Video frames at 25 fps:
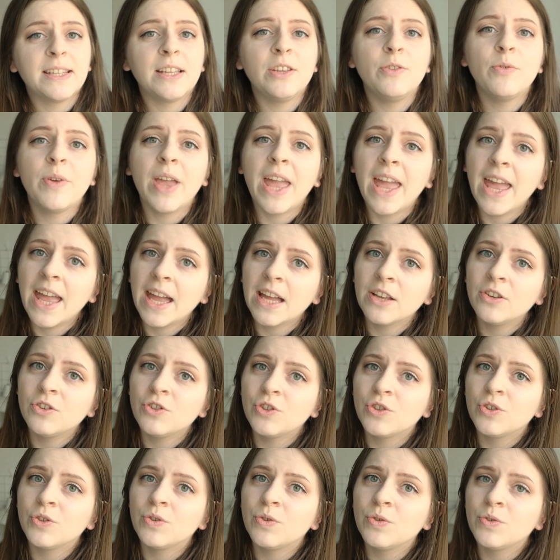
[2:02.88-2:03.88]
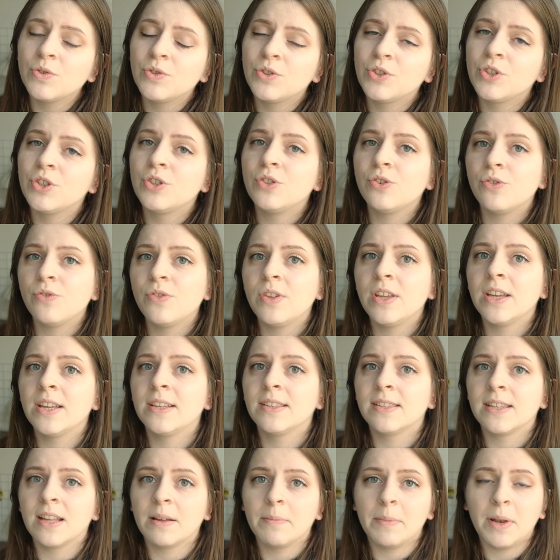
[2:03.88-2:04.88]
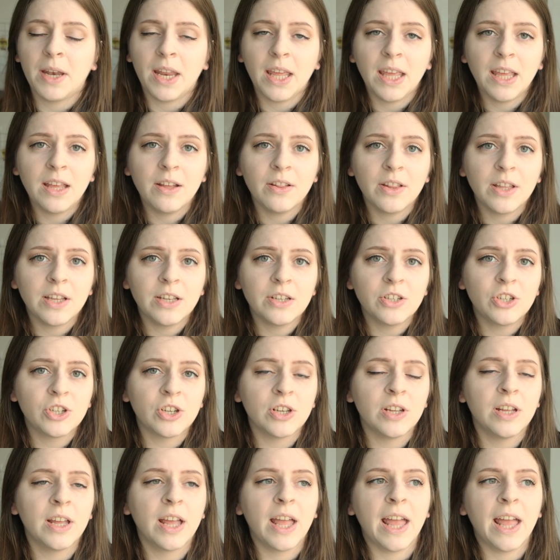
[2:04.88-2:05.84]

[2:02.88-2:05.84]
that you can choose to do the exam in English.